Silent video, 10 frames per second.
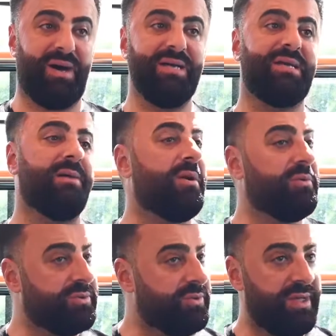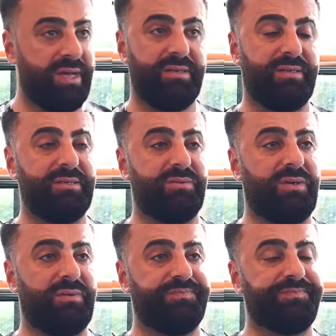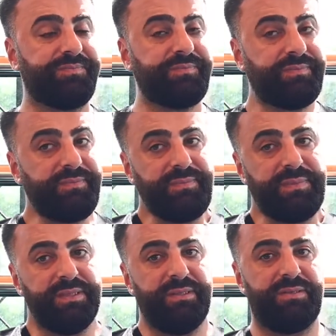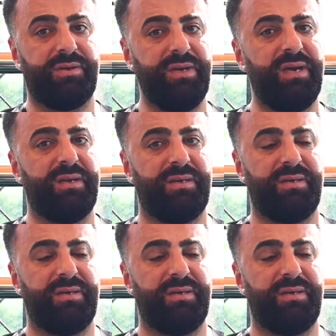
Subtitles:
my time, I will do that as well. So yeah,